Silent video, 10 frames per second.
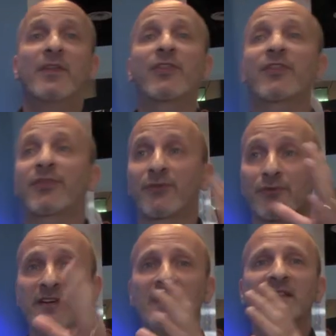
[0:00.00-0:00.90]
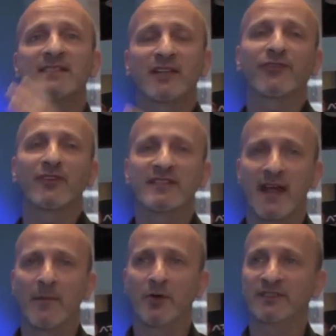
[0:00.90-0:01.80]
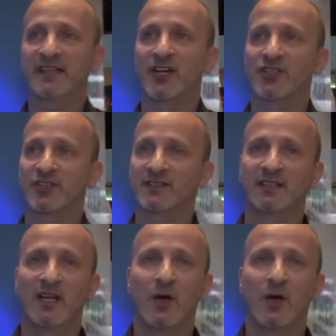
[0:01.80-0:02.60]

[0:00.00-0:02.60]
the three different demo sections.